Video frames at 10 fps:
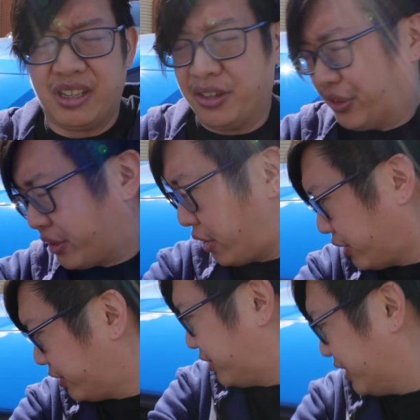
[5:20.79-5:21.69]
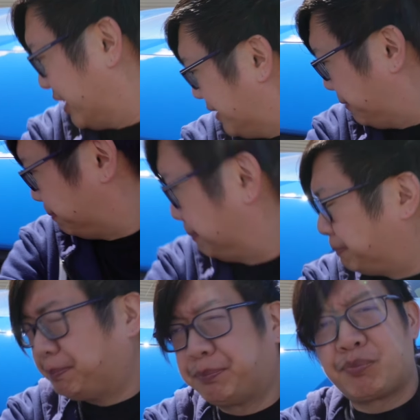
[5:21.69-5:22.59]
this car is
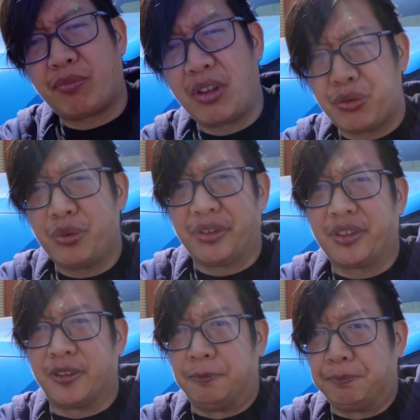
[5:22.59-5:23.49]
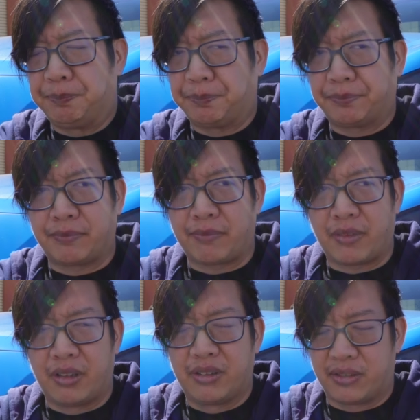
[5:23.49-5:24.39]
it's really good.
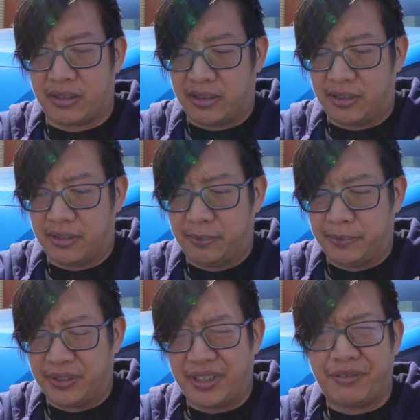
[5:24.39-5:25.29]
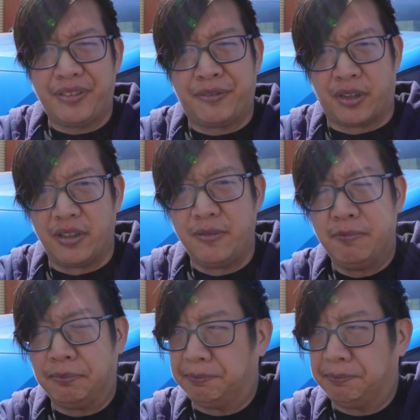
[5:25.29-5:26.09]
It's definitely fun.